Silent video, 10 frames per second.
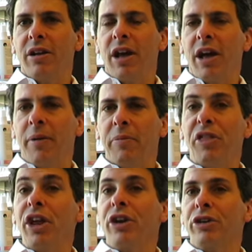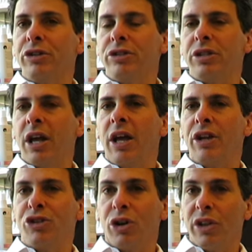um, thinkers,
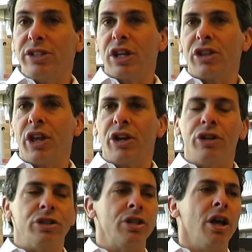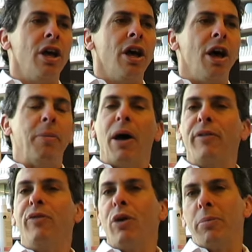uh, journalistic thinkers
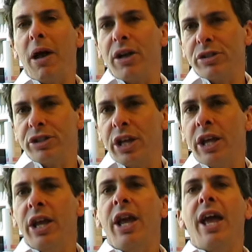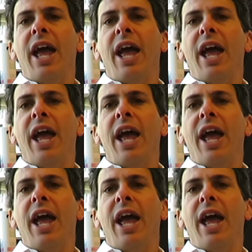about foreign policy,